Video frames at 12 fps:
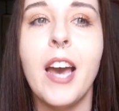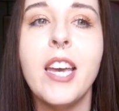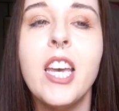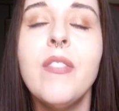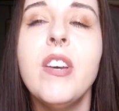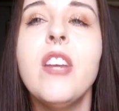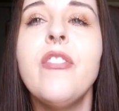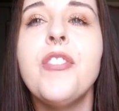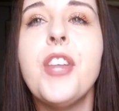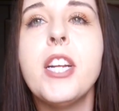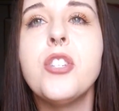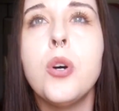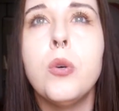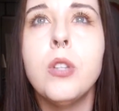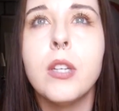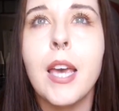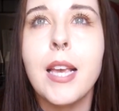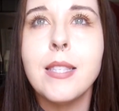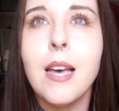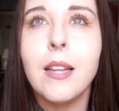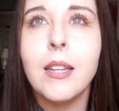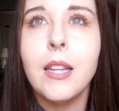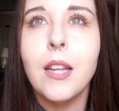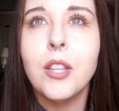even if they don't look
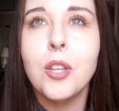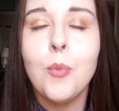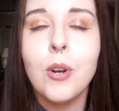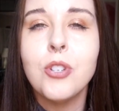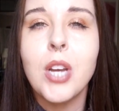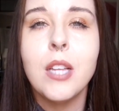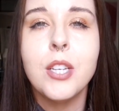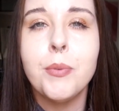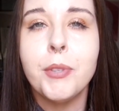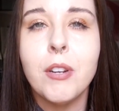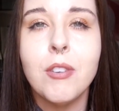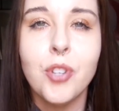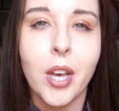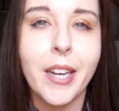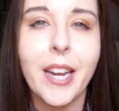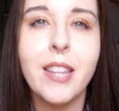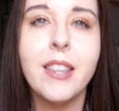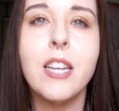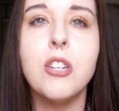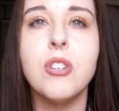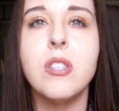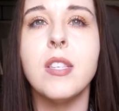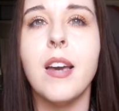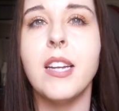exactly like the Margielas when you're done, I think
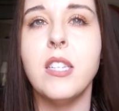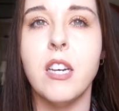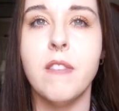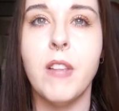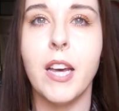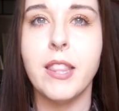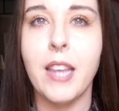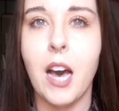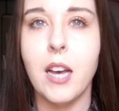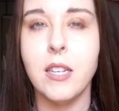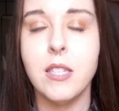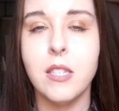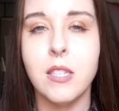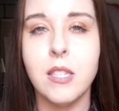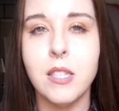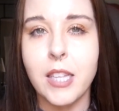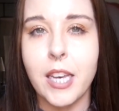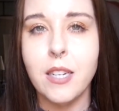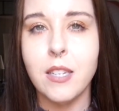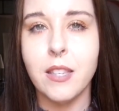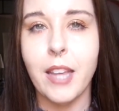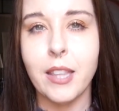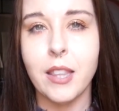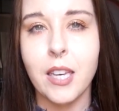just the idea of like that slit,
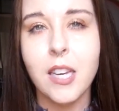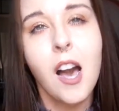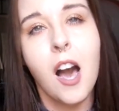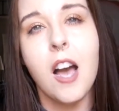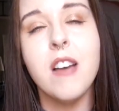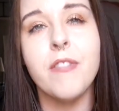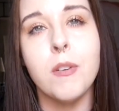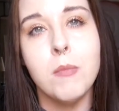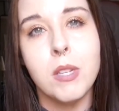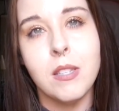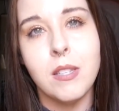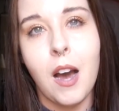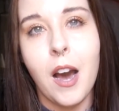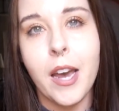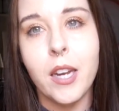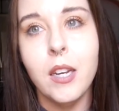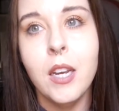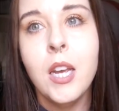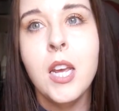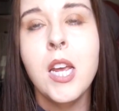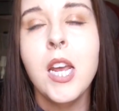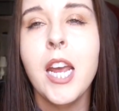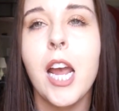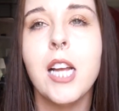like the cut from the side,
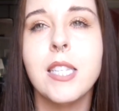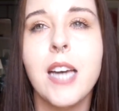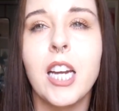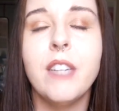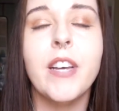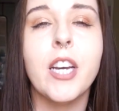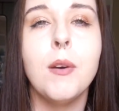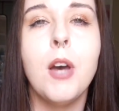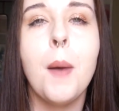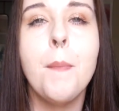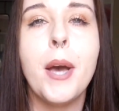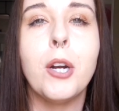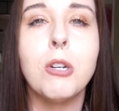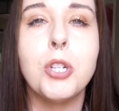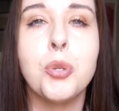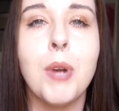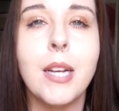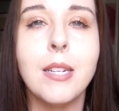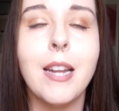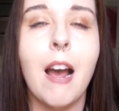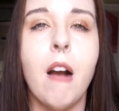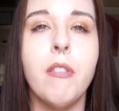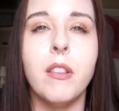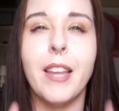it's kind of like a better trend
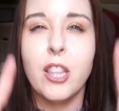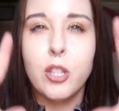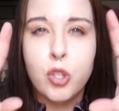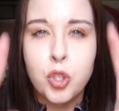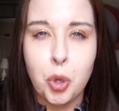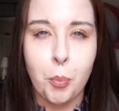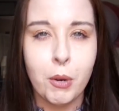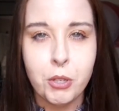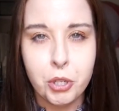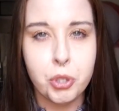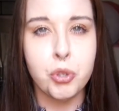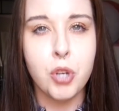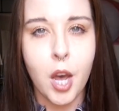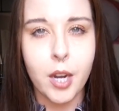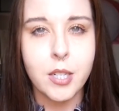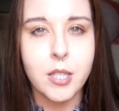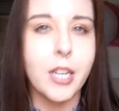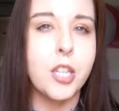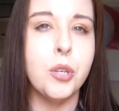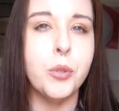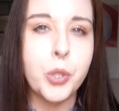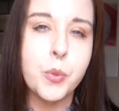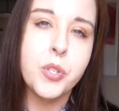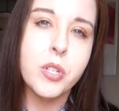now than like the super destruct that you
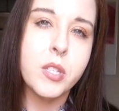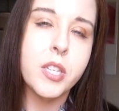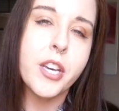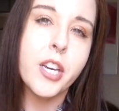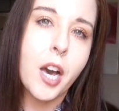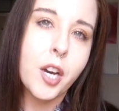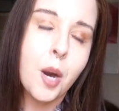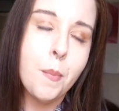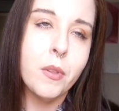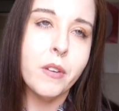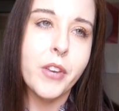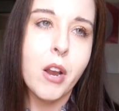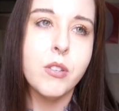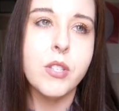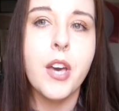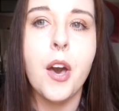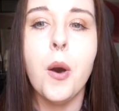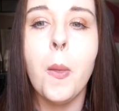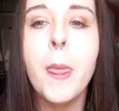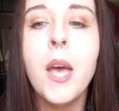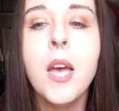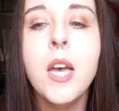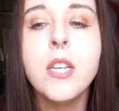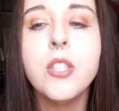used to see a couple of years ago.
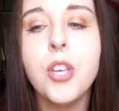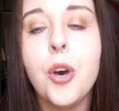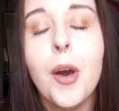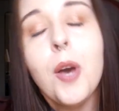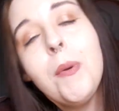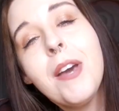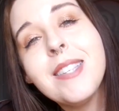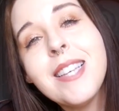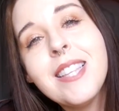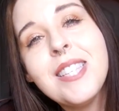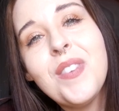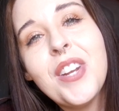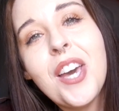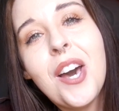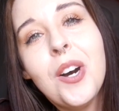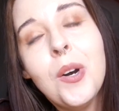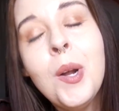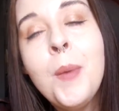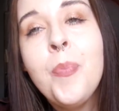So I hope you guys like this video.